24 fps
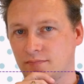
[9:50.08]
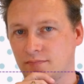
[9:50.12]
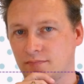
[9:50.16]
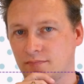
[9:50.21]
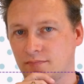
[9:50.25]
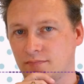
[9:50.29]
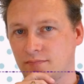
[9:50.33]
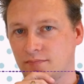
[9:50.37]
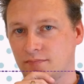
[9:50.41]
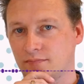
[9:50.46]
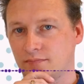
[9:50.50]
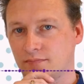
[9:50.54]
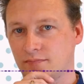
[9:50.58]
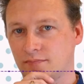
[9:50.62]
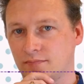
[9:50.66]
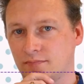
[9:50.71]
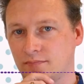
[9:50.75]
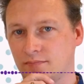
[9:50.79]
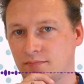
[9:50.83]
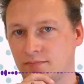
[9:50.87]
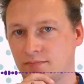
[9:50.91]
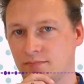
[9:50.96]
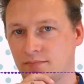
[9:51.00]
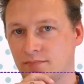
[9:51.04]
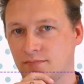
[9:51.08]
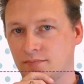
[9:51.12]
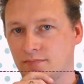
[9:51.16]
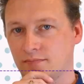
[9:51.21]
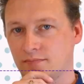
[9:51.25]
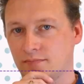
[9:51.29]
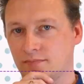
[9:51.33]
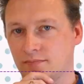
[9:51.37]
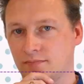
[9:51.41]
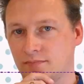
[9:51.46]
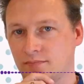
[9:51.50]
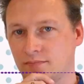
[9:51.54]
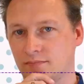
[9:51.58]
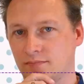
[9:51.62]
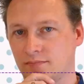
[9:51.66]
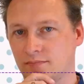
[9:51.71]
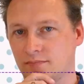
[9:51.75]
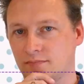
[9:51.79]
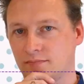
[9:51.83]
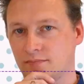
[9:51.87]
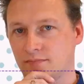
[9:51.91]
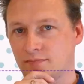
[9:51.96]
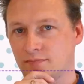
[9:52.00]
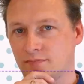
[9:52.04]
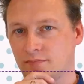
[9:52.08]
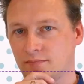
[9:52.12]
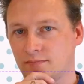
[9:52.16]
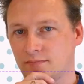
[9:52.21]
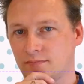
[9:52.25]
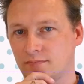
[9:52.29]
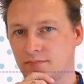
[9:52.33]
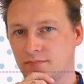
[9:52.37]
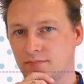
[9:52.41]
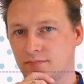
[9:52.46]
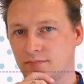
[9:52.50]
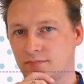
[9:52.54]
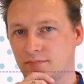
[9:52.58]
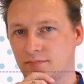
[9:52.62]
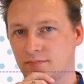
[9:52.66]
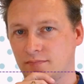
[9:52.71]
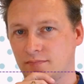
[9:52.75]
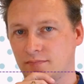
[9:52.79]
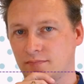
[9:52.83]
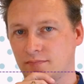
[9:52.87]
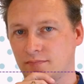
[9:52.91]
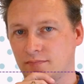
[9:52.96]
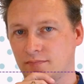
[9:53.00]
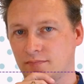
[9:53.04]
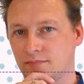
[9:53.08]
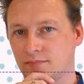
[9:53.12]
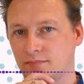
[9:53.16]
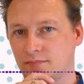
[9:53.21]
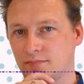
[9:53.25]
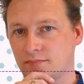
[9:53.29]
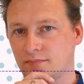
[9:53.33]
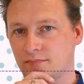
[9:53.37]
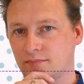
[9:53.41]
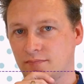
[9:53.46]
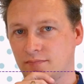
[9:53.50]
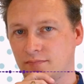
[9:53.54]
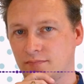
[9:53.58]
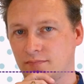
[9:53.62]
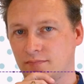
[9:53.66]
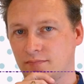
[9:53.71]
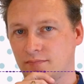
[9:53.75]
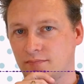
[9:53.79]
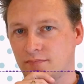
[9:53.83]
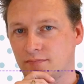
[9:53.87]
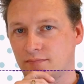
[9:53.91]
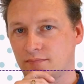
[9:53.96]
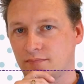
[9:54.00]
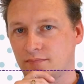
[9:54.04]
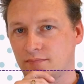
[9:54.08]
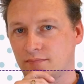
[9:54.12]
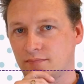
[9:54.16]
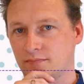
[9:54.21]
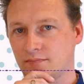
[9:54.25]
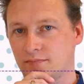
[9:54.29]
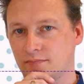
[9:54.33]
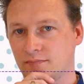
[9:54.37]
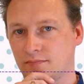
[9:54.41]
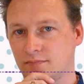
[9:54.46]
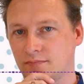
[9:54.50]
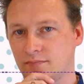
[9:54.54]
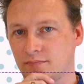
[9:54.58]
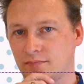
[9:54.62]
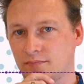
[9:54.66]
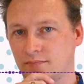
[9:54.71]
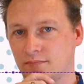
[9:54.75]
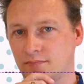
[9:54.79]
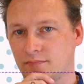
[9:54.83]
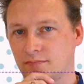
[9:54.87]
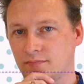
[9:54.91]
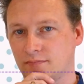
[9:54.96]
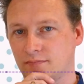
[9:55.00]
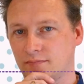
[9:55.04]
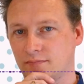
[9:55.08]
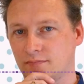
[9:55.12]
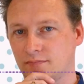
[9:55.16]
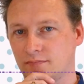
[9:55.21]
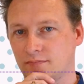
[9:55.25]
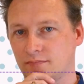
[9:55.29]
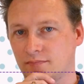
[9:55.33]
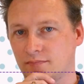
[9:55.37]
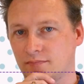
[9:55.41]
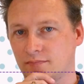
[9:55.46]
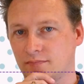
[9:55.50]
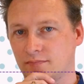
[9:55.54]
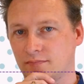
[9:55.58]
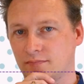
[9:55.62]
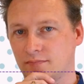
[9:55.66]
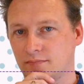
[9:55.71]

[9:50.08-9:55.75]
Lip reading: And they lay back on the blanket, resting their head on their backpack,